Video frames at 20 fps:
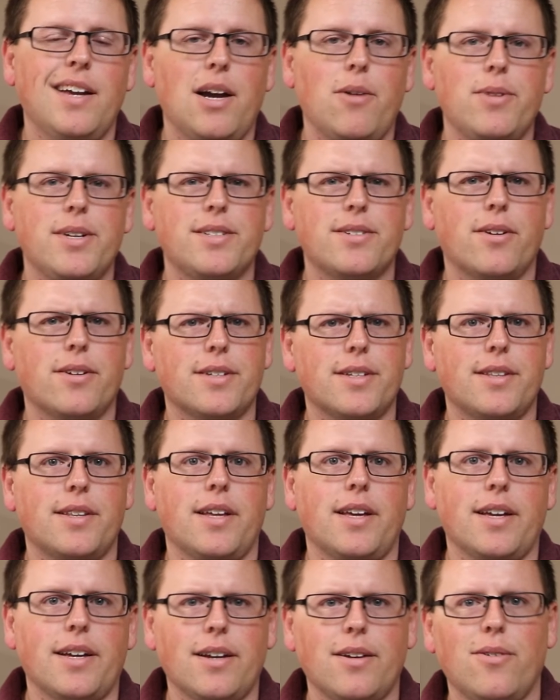And we start to
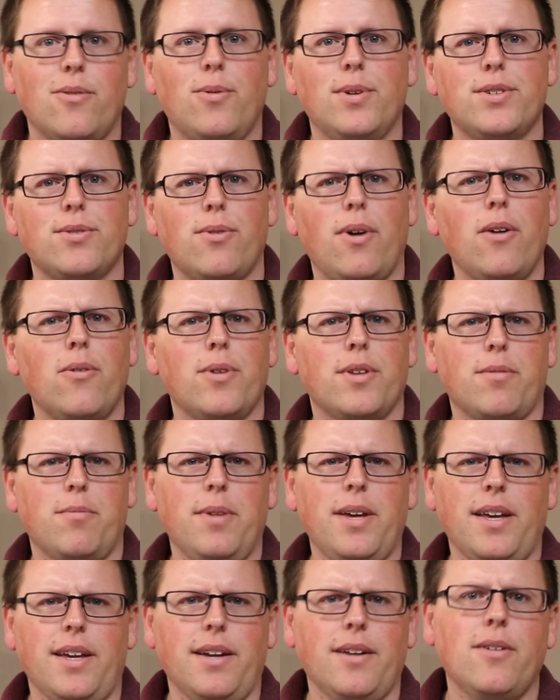think, what's wrong with
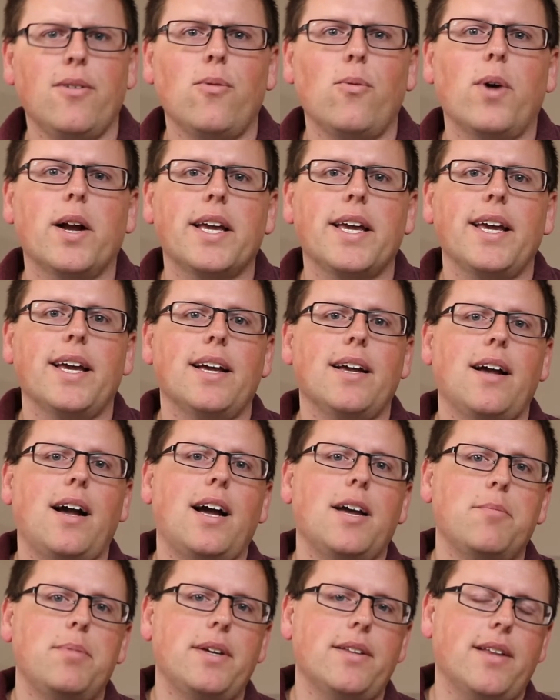me? Why can't
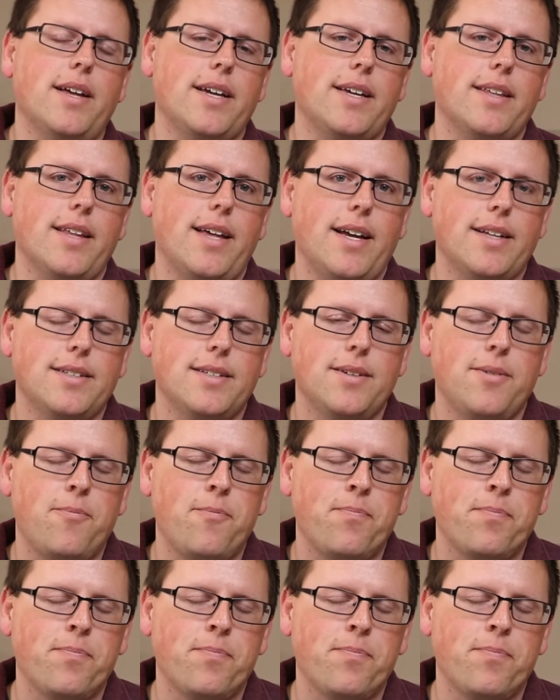I be like that?